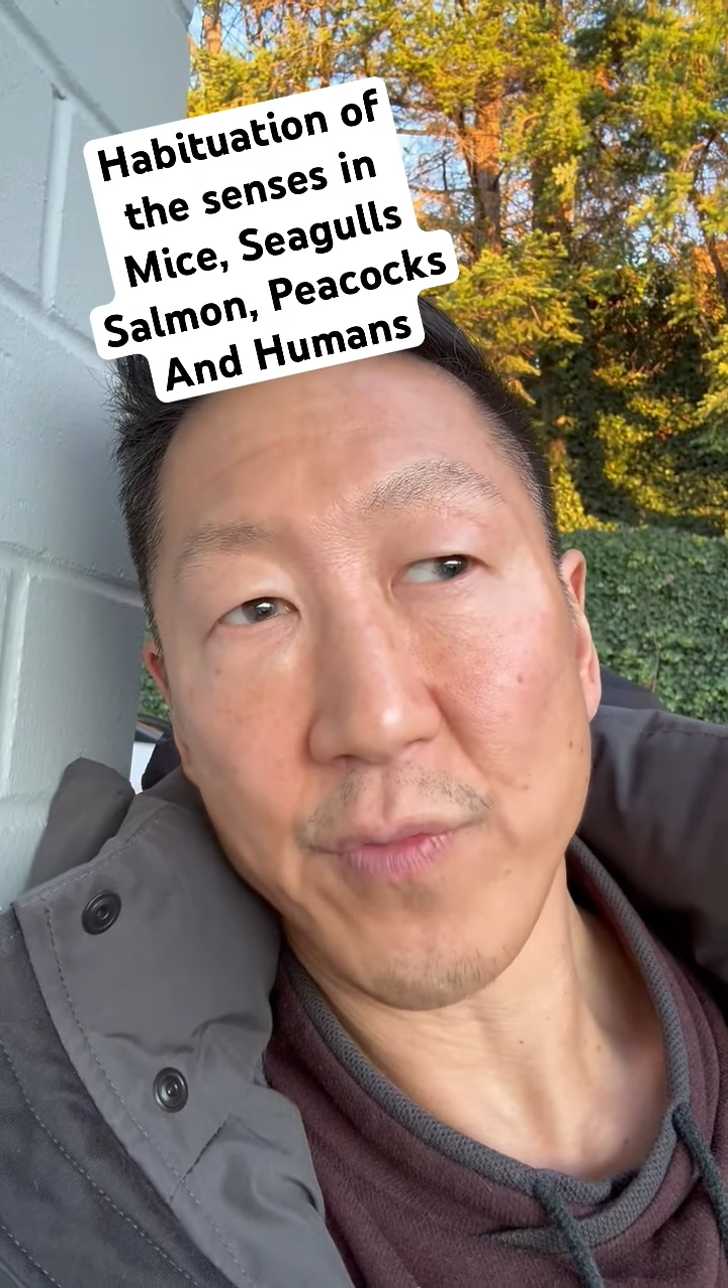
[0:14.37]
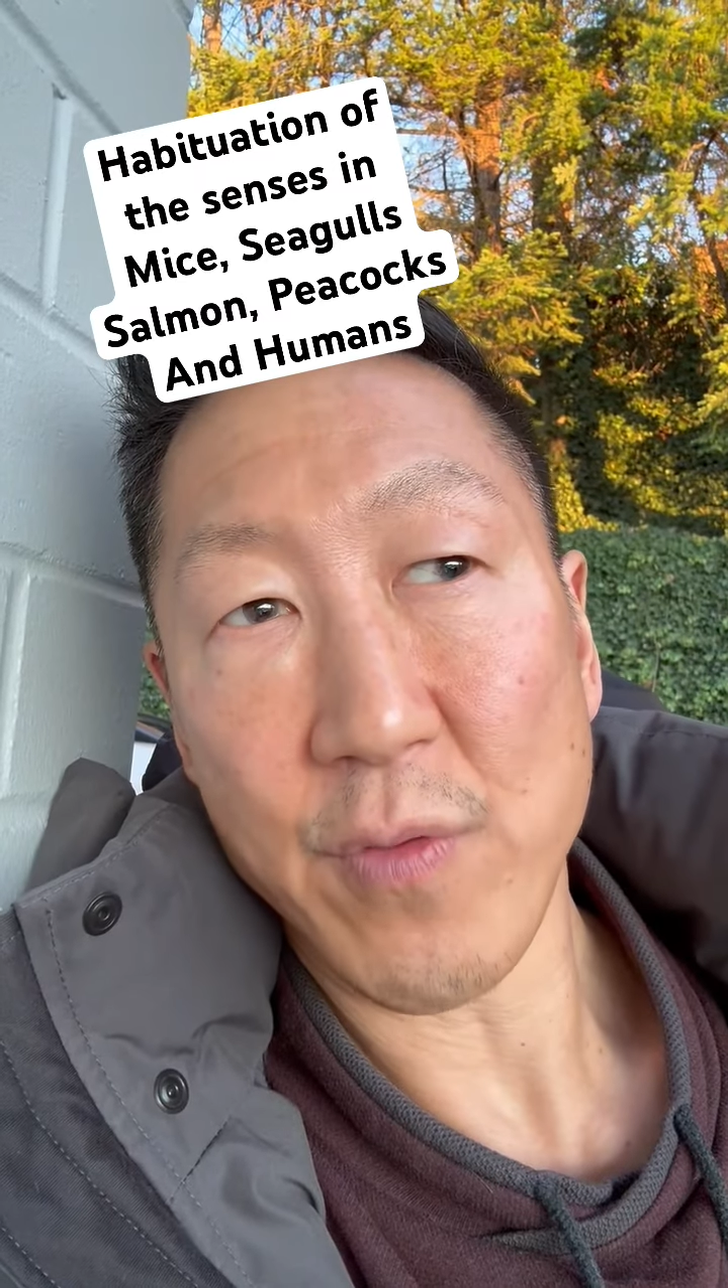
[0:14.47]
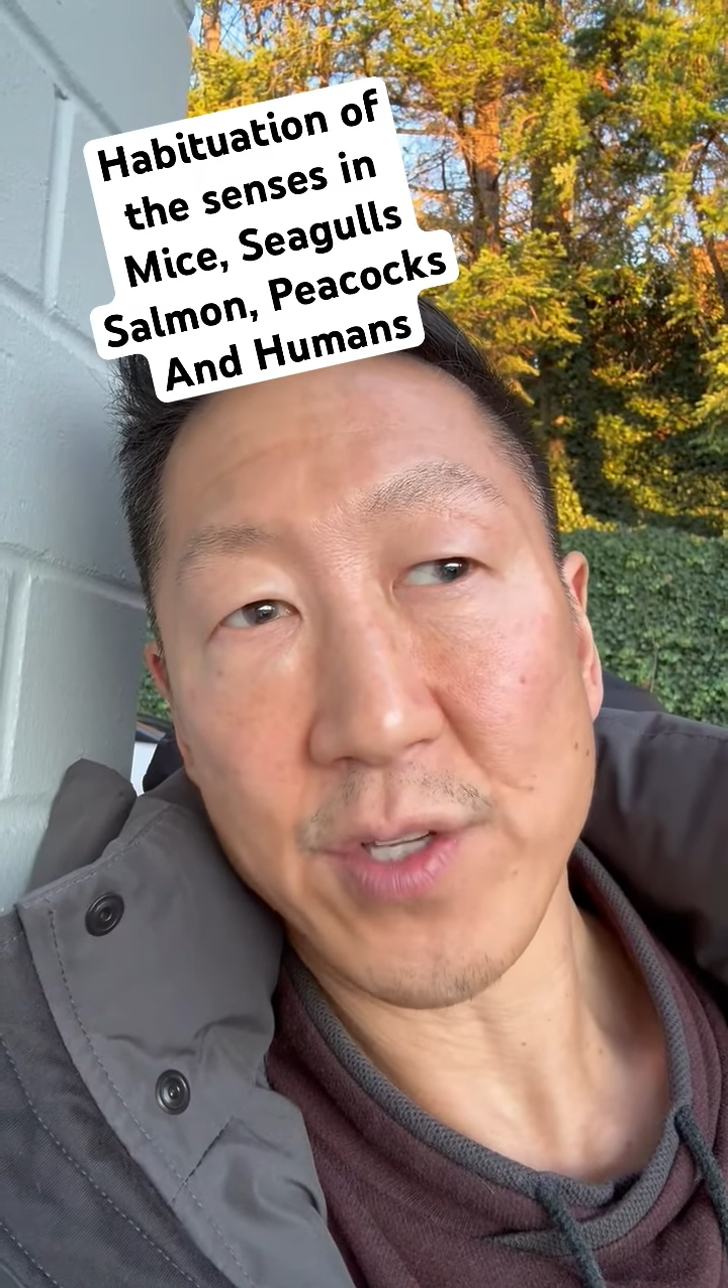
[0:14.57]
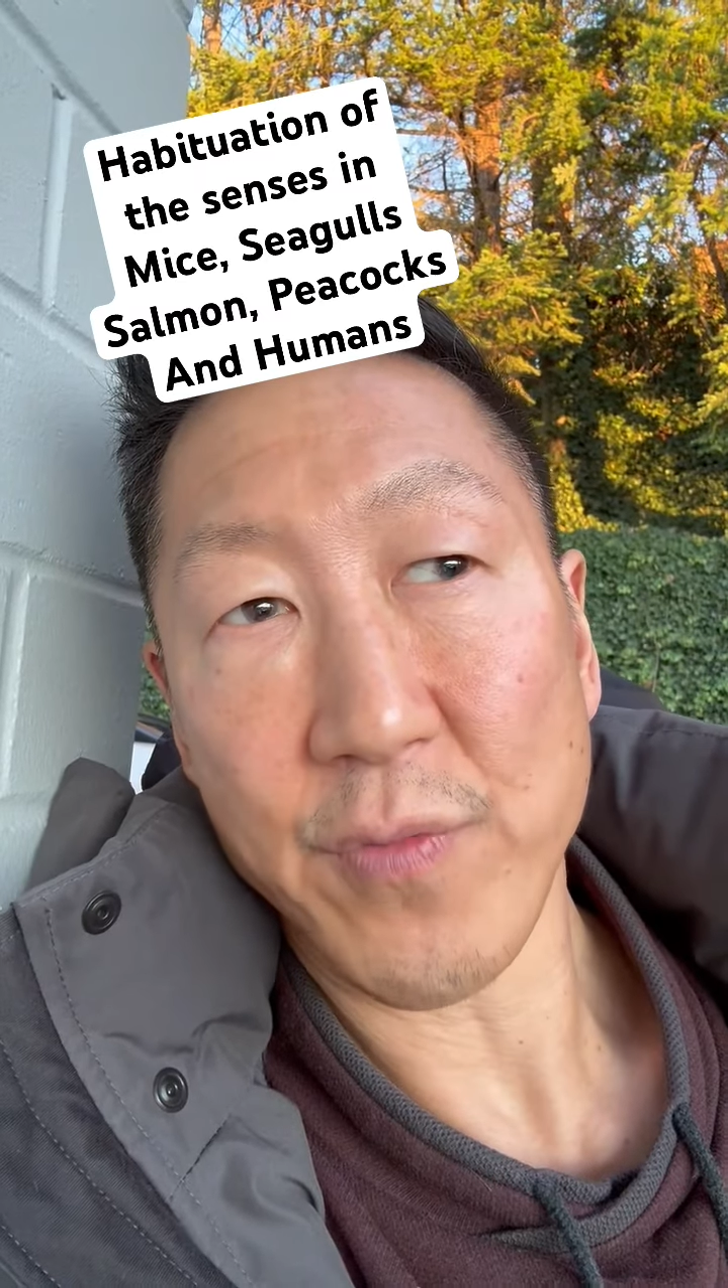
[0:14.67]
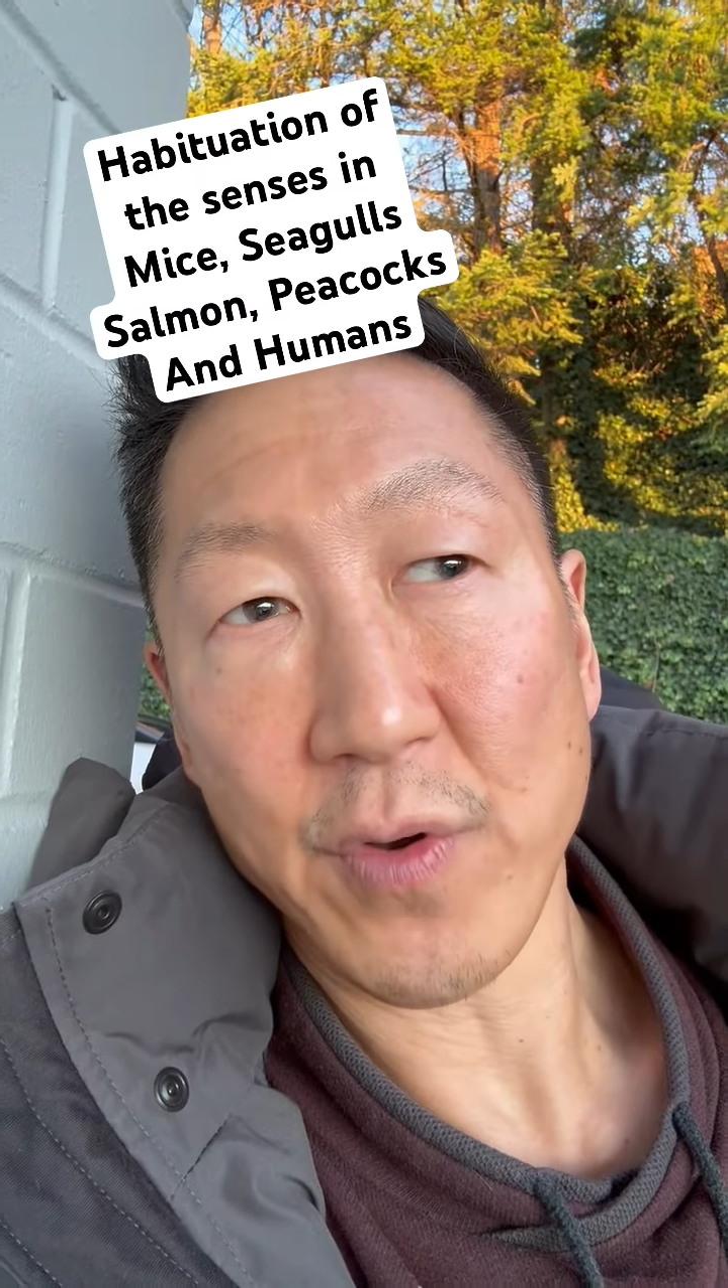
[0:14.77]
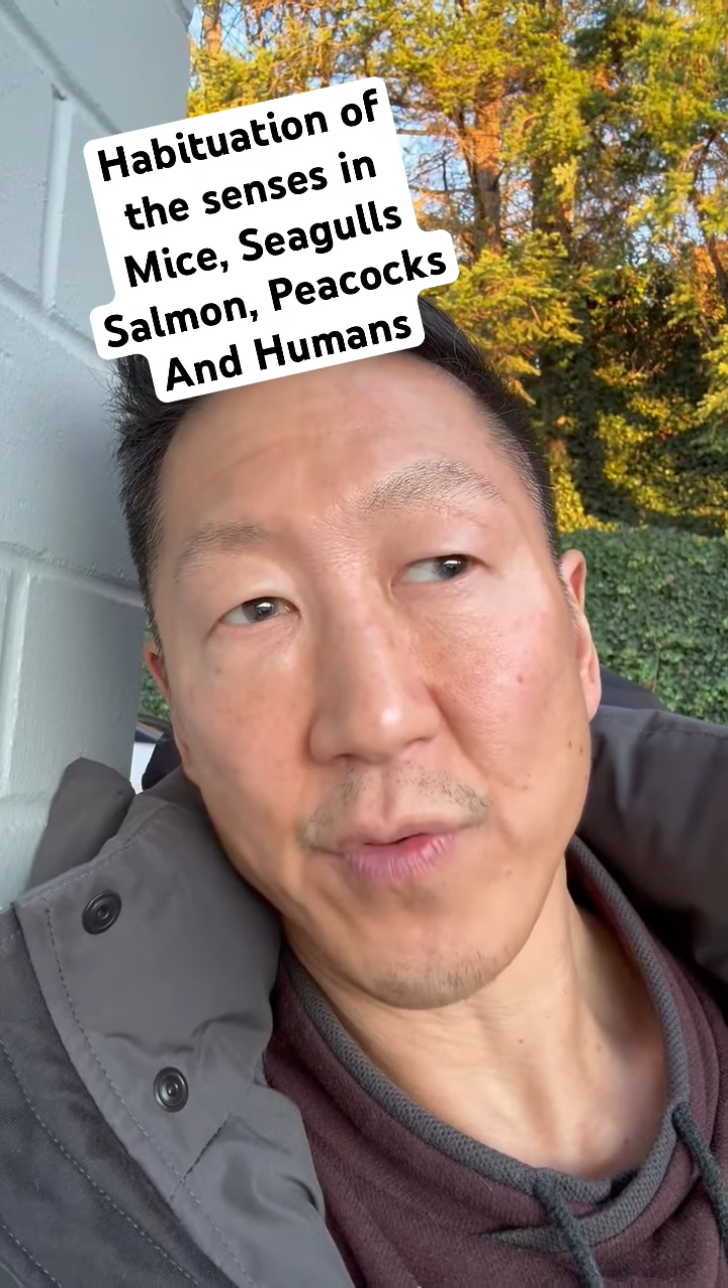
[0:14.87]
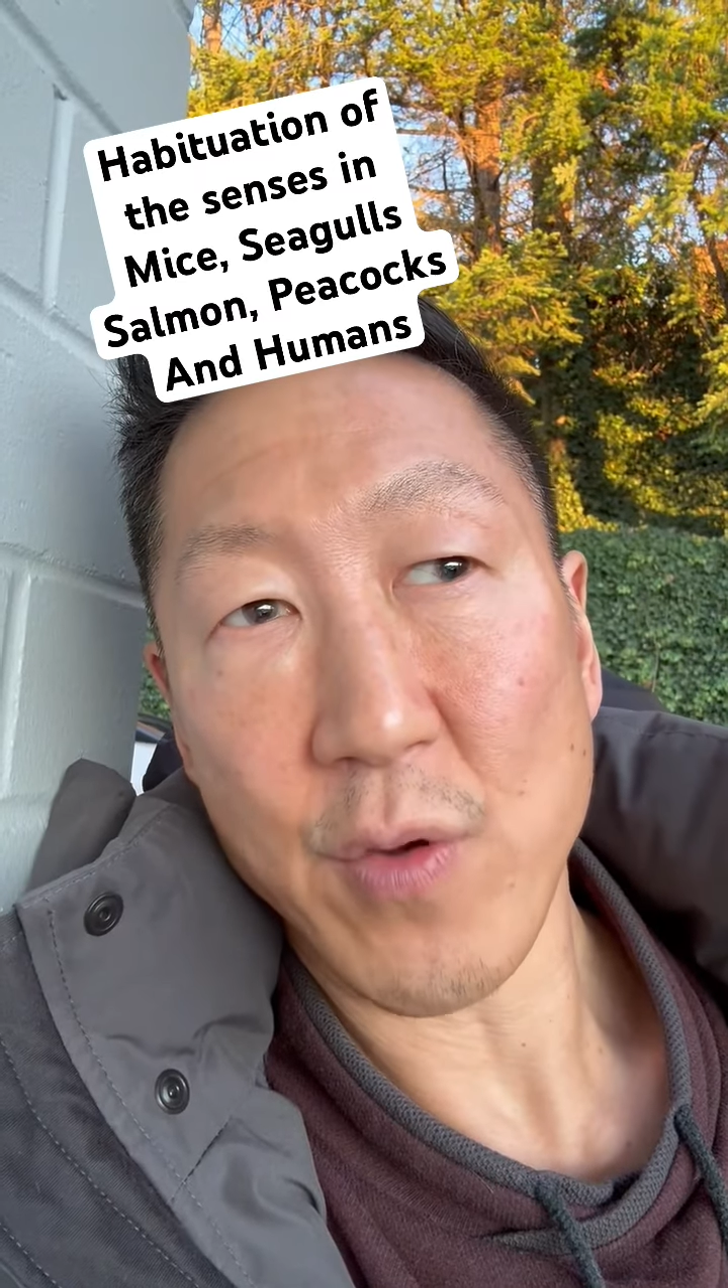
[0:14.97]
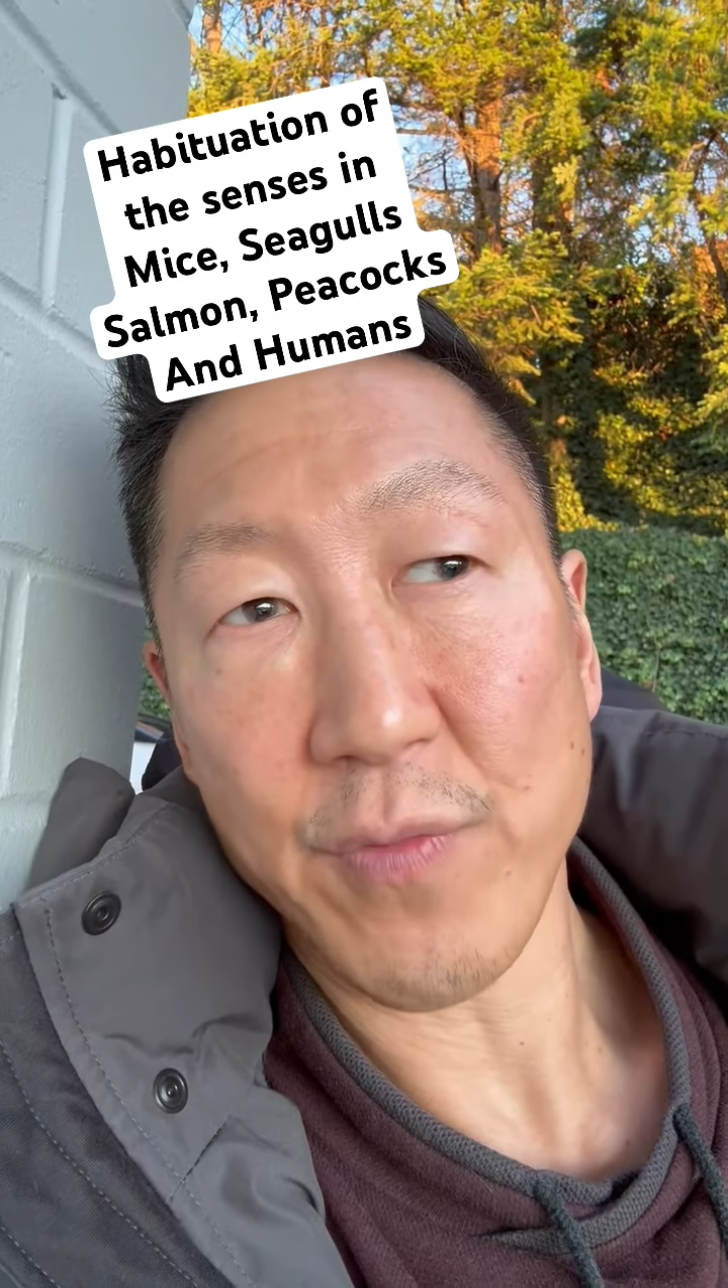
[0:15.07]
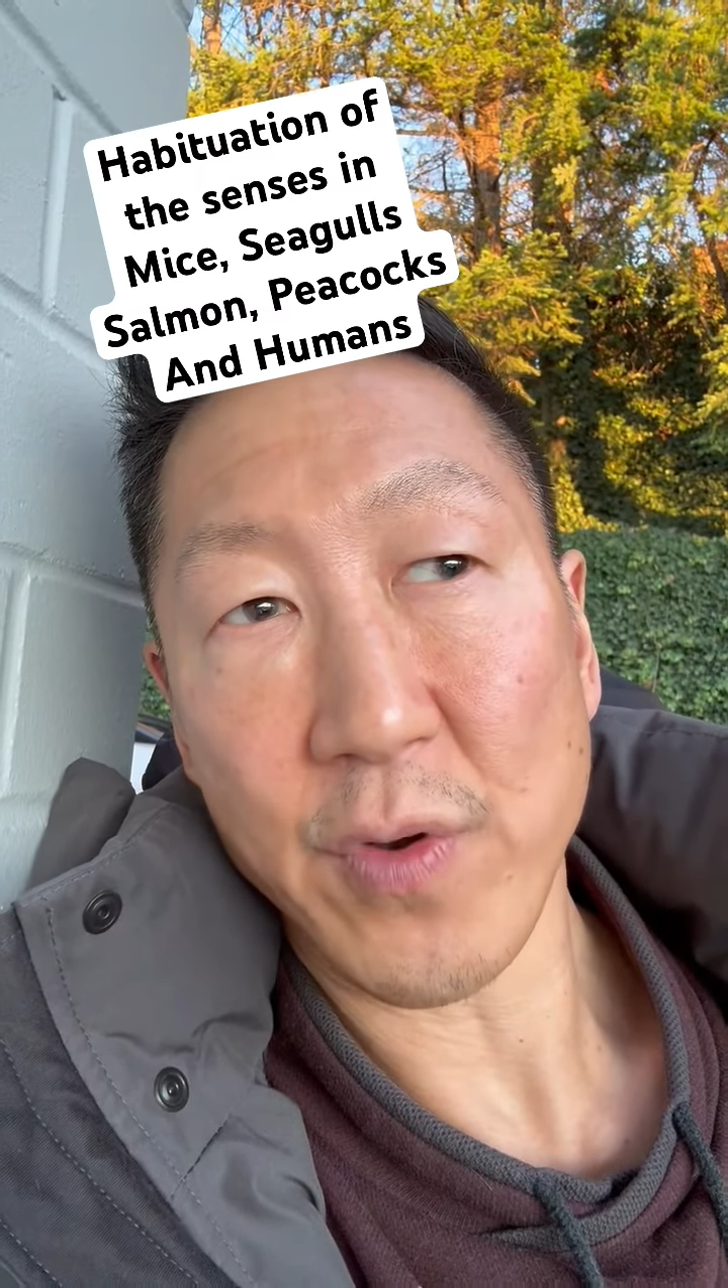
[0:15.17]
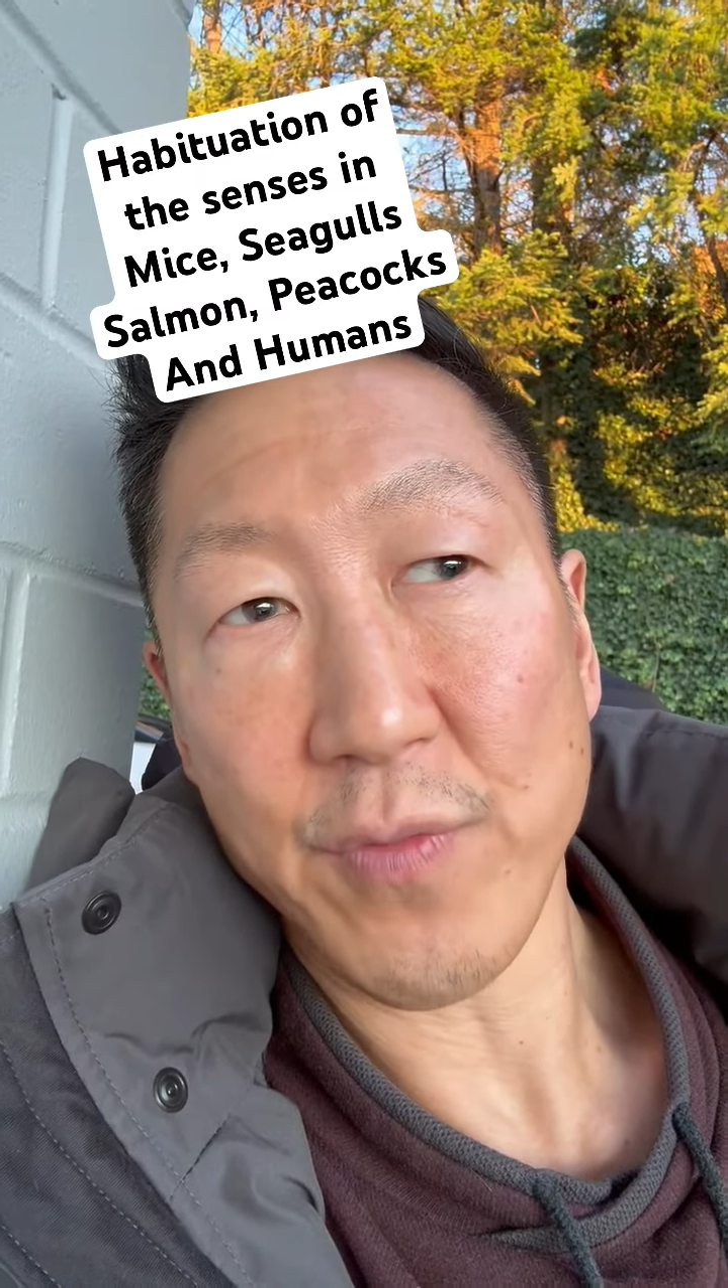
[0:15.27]

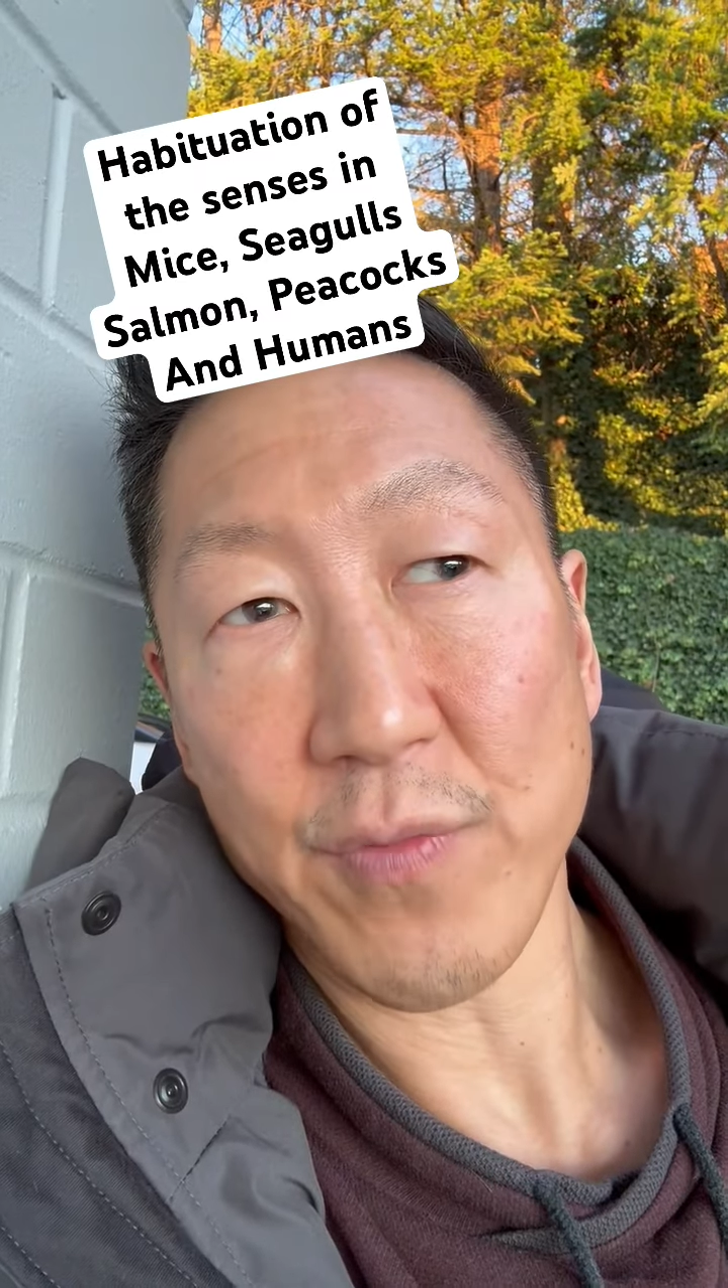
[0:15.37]
the